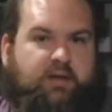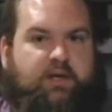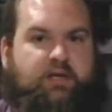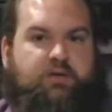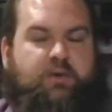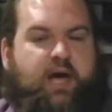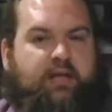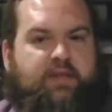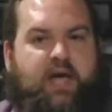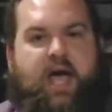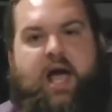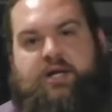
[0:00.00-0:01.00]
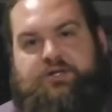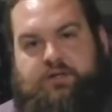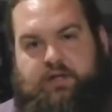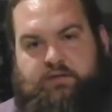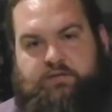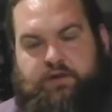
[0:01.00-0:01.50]
And then you had the
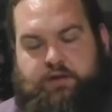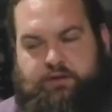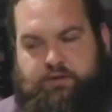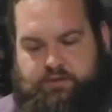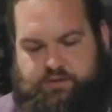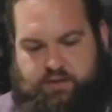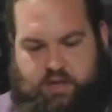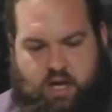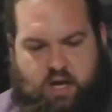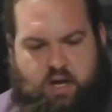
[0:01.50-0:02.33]
hatchling figures, and